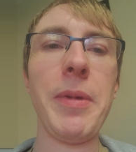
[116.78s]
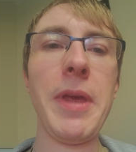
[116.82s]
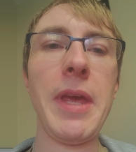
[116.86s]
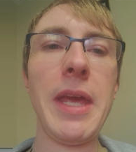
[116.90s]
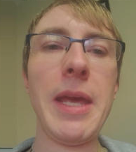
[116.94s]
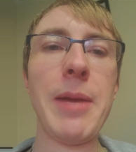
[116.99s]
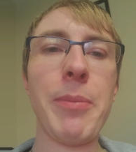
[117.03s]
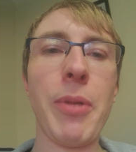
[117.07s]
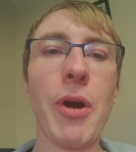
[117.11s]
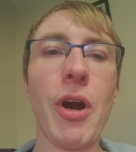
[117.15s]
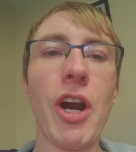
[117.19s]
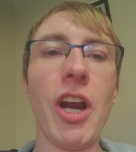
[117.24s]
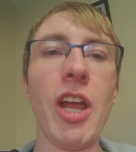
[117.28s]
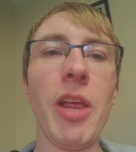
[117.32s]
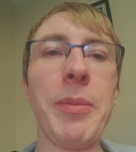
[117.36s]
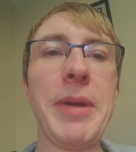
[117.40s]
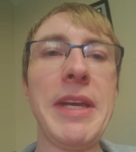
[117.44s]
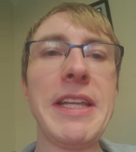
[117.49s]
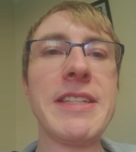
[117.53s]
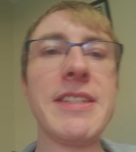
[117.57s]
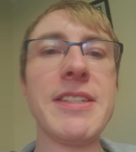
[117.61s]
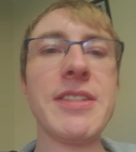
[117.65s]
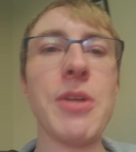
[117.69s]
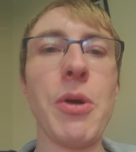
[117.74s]
in
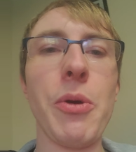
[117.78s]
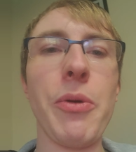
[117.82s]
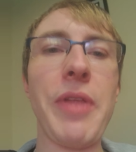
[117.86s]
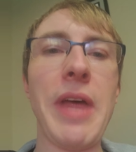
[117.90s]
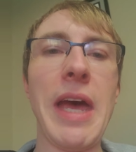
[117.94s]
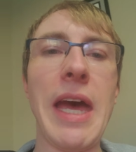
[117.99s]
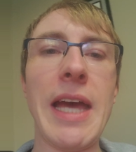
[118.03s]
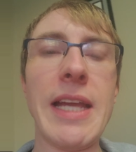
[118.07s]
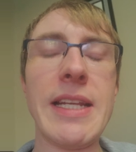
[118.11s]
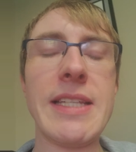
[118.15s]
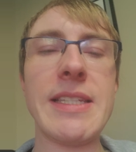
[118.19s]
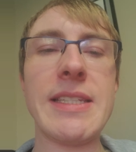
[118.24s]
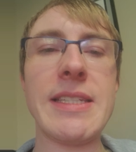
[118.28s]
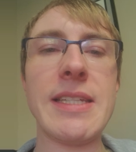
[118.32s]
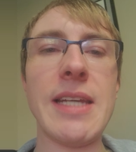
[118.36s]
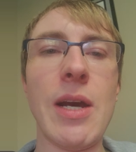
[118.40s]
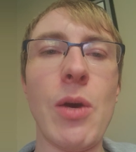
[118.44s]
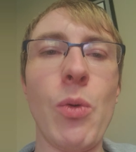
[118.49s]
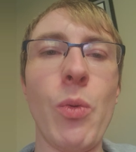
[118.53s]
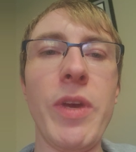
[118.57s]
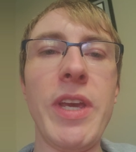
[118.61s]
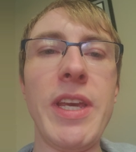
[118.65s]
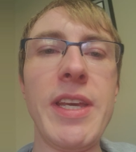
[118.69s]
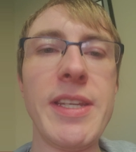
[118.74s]
Parliament, so that
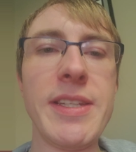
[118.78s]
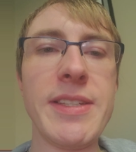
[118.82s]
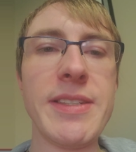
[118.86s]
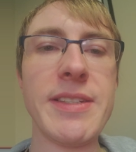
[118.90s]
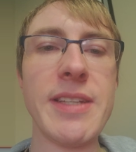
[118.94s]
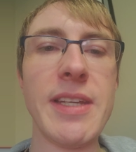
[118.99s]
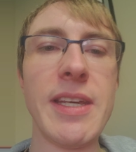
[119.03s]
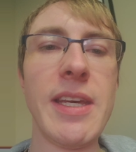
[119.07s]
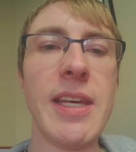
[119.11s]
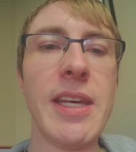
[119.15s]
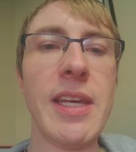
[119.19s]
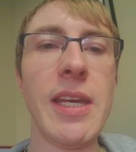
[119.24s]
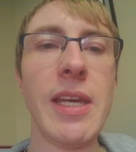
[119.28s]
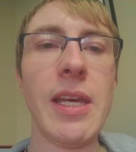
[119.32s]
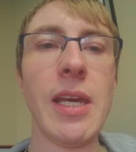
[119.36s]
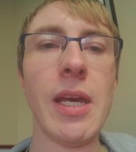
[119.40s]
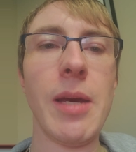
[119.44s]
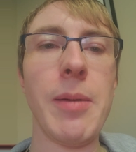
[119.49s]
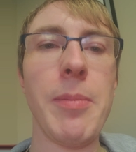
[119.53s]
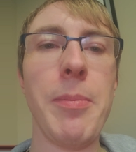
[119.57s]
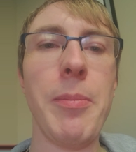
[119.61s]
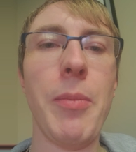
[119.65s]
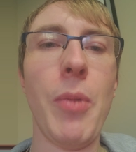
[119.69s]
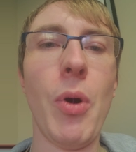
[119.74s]
we see
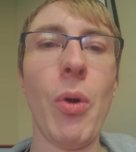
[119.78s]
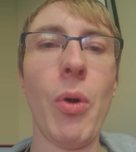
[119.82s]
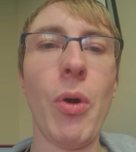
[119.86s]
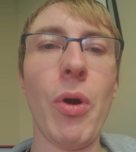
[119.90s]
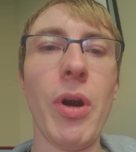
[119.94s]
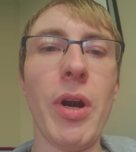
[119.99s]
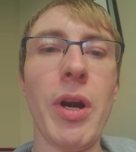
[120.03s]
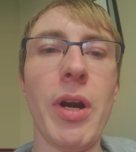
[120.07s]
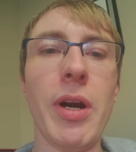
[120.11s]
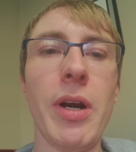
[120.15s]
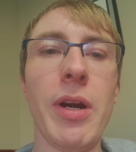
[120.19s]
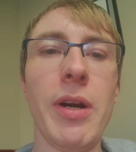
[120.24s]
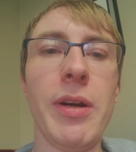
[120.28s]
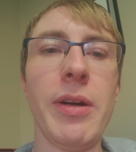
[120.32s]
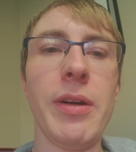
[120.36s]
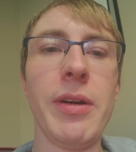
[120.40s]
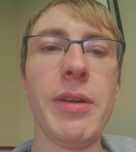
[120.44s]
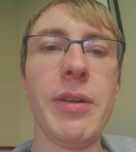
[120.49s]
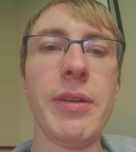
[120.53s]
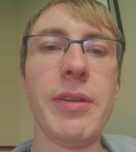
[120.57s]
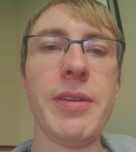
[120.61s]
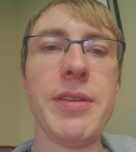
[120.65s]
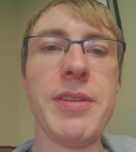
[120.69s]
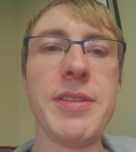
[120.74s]
more
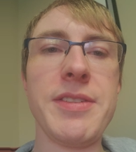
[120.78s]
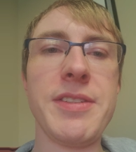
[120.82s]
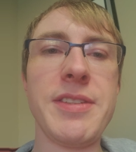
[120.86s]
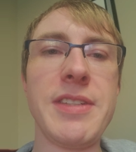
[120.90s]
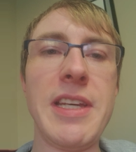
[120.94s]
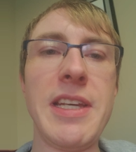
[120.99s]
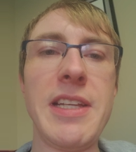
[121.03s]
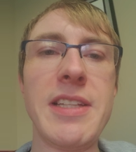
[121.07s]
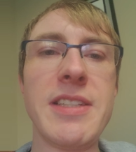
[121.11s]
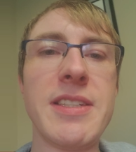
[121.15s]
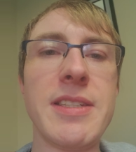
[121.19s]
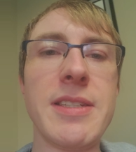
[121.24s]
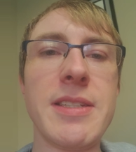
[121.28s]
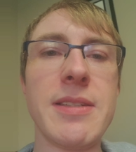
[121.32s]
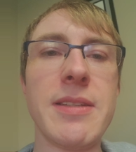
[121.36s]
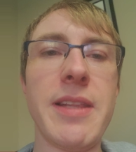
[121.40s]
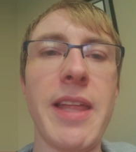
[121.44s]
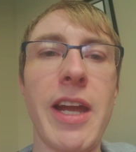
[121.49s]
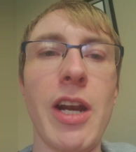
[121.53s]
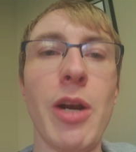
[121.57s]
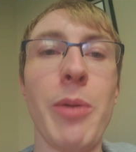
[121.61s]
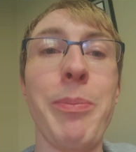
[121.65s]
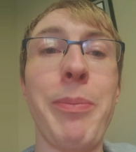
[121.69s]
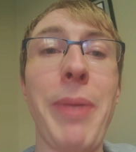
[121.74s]
seats
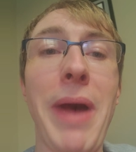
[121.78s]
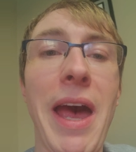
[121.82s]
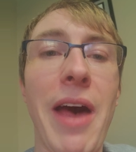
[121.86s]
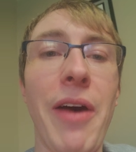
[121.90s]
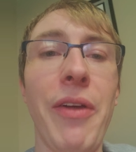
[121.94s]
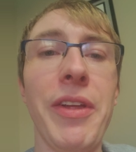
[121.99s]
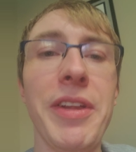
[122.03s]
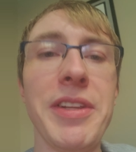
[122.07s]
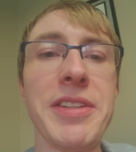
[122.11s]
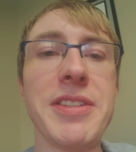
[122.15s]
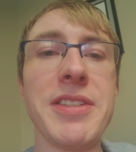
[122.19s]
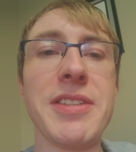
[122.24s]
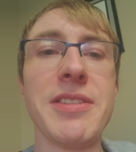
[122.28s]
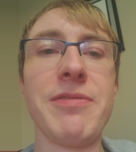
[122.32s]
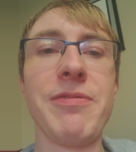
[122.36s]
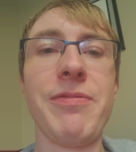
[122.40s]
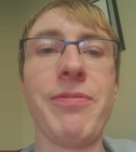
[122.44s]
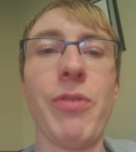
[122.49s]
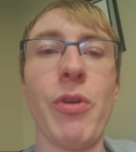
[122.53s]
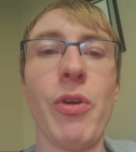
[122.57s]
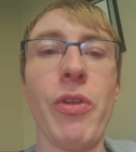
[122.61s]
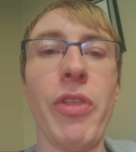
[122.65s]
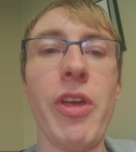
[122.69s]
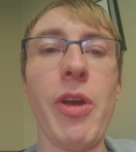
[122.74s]
that are balanced
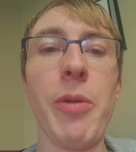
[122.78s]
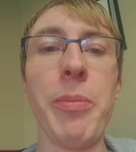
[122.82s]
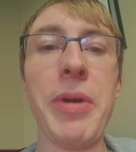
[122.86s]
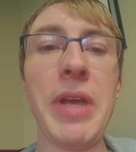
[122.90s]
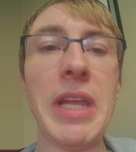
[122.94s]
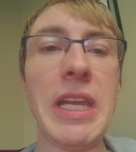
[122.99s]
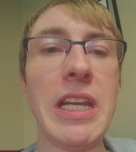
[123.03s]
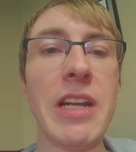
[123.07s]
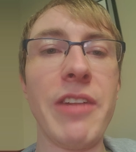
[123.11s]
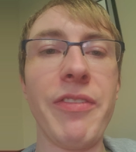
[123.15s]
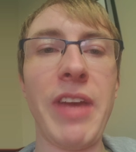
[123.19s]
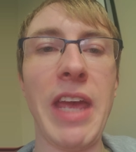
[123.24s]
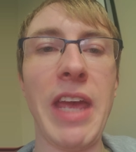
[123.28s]
for the opinion of